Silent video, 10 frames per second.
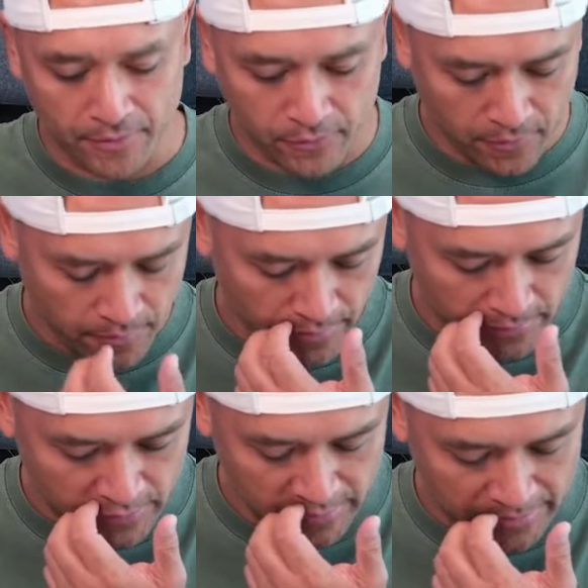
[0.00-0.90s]
So we're
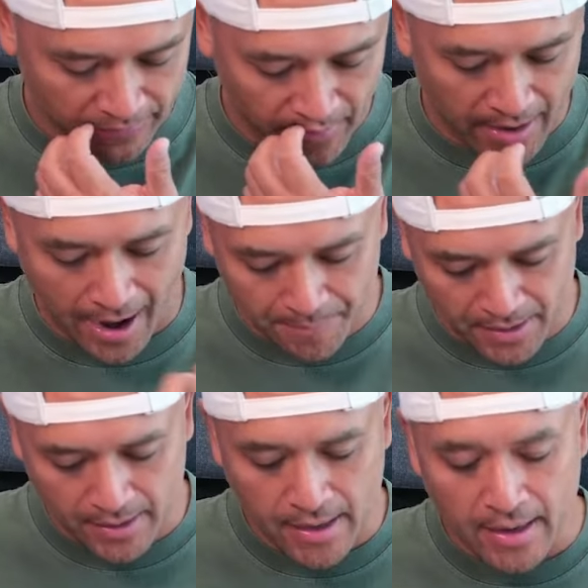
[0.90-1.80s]
just very
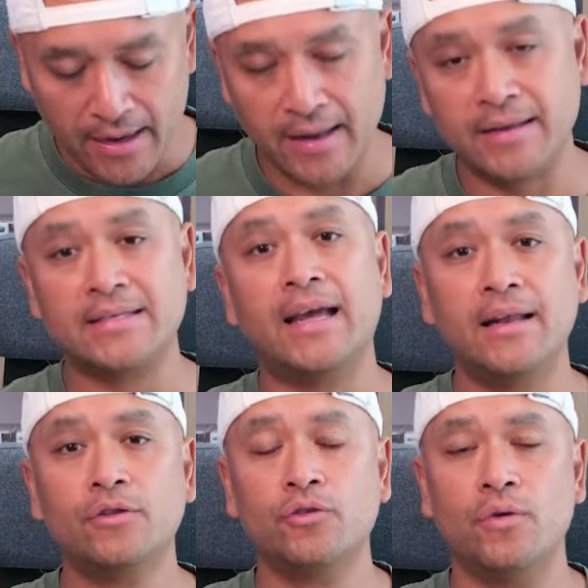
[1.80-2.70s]
happy and
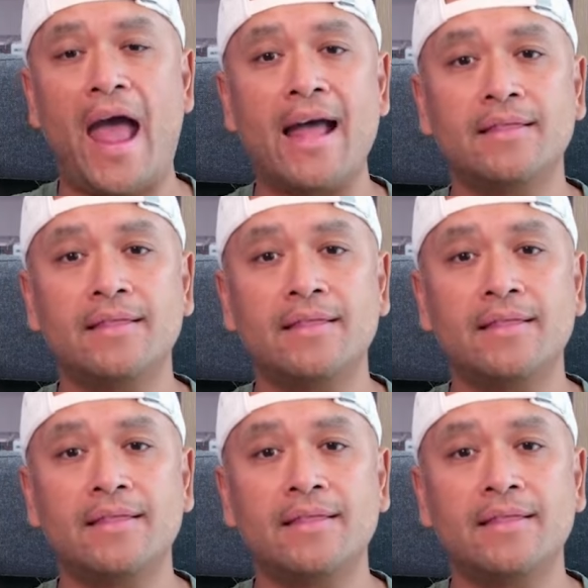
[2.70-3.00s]
excited to add